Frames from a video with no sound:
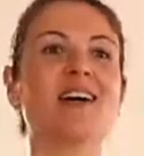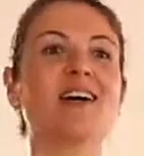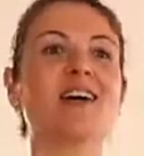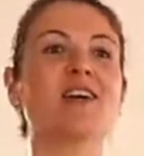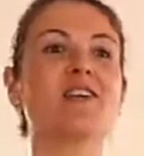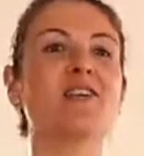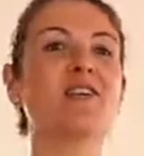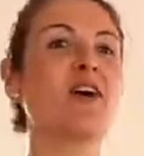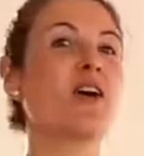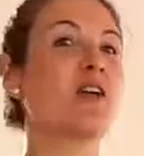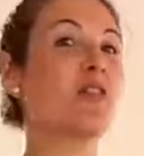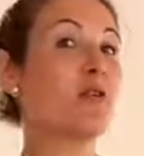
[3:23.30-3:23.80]

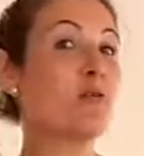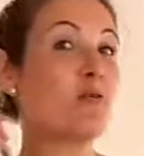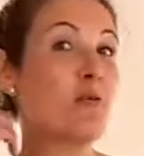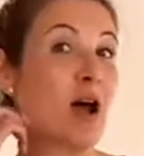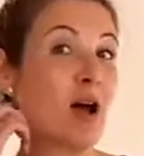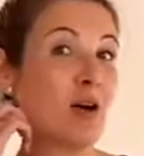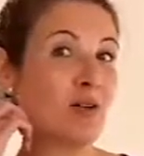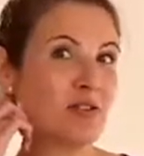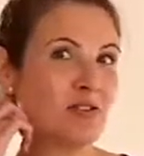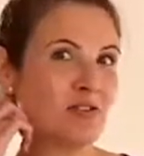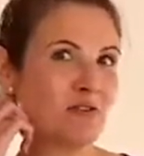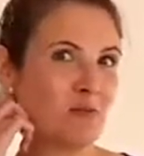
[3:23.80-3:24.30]
another
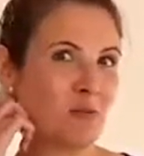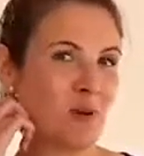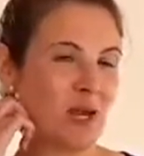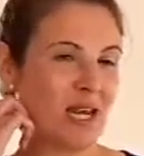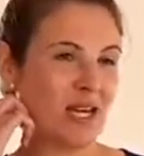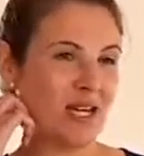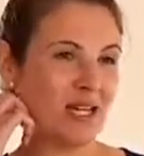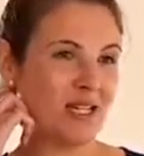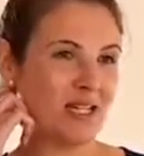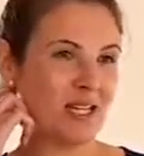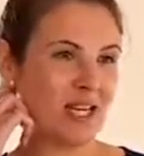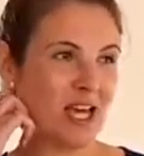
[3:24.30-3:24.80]
round of
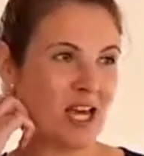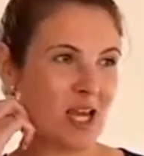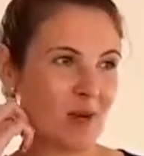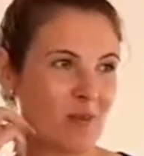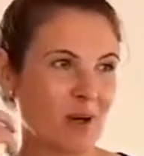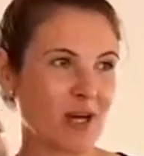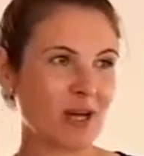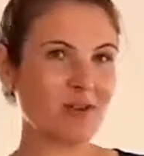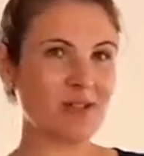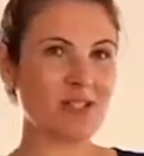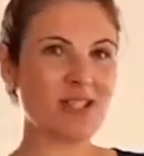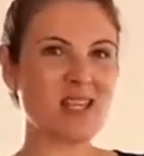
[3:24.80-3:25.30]
pain came.
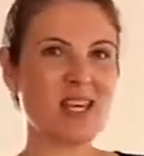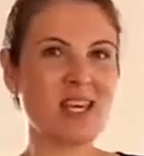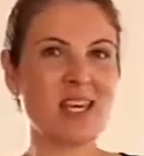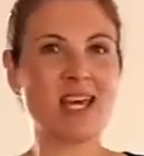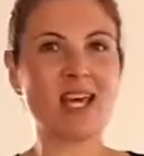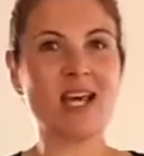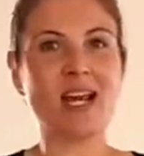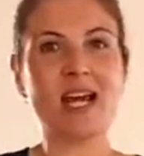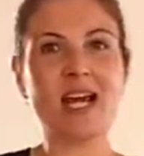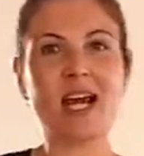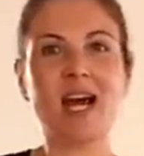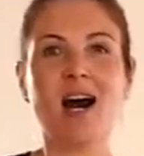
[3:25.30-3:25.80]
And I was
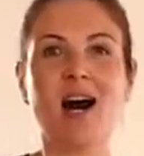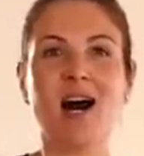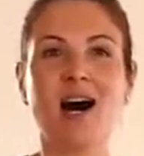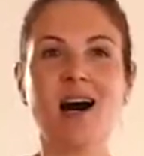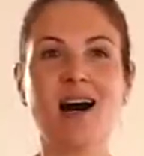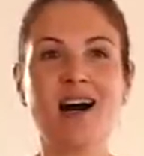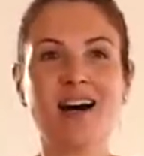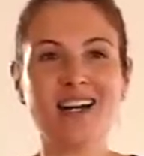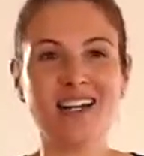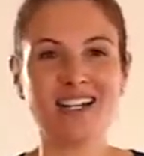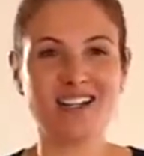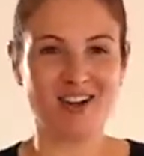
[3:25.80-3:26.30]
thinking like,
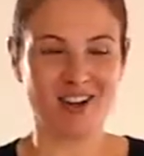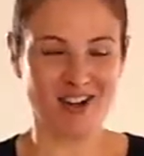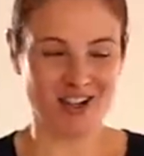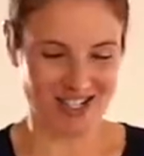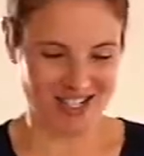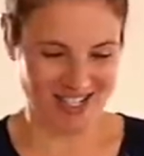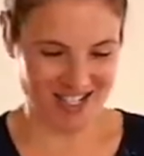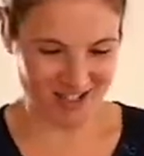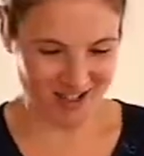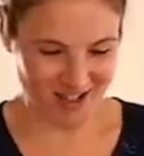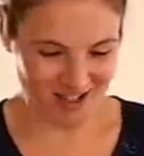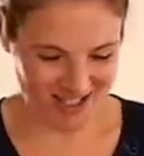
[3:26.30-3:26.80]
oh, it
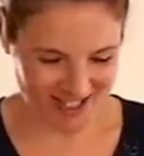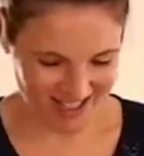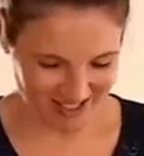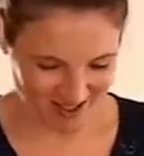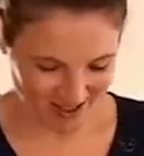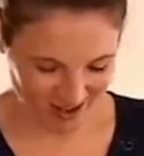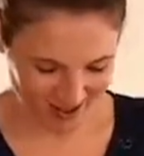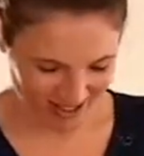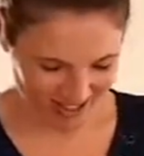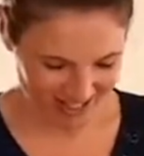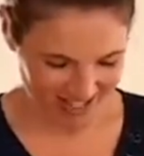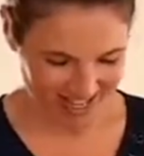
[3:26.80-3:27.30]
hurts, it hurts, it
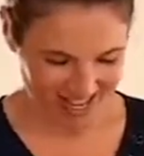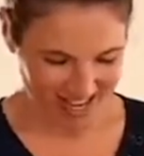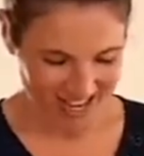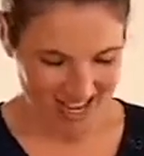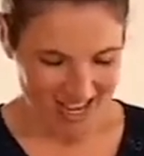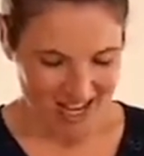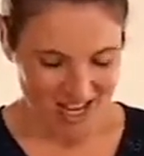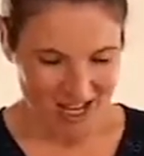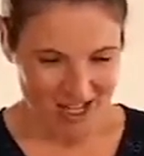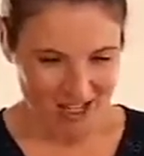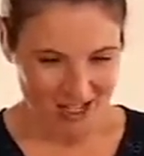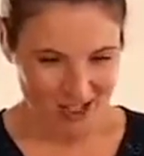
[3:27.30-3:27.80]
hurts.
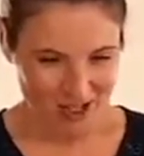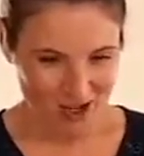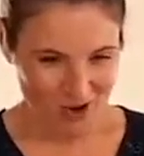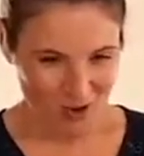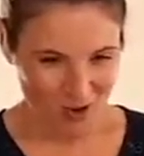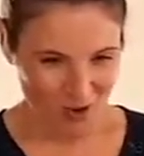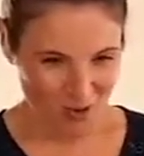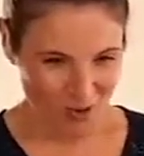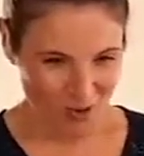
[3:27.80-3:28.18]
So